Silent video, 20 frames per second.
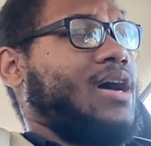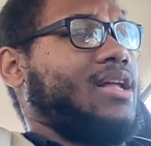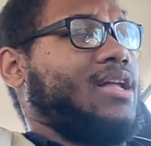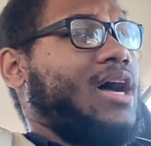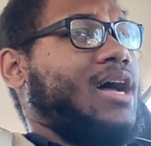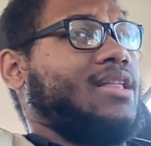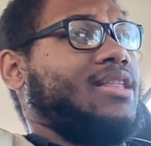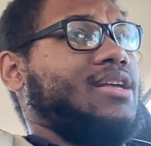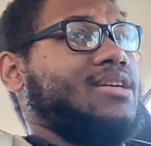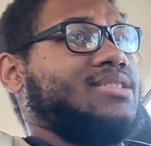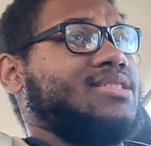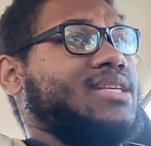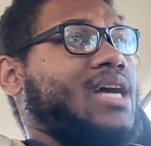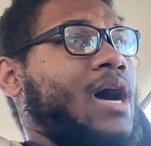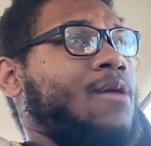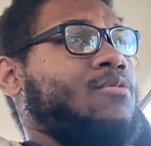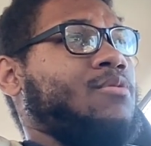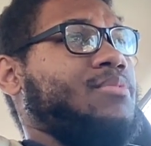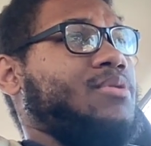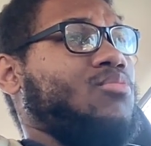I, I, think
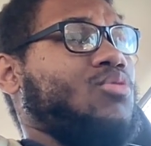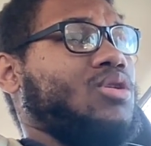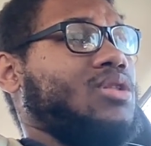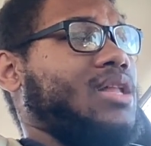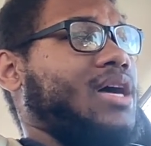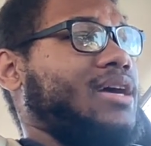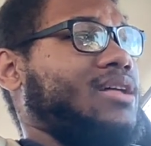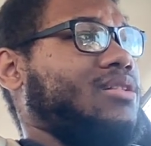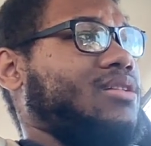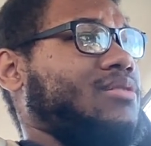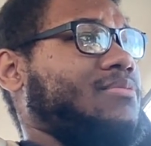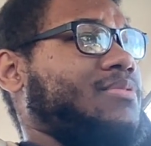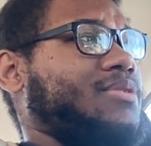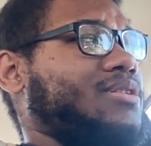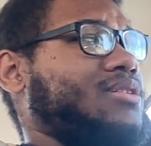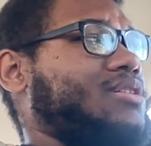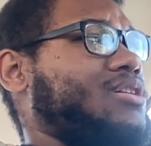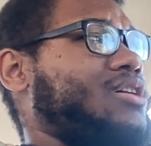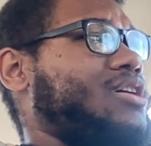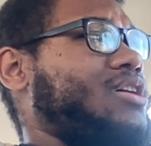Scott would be more likely, but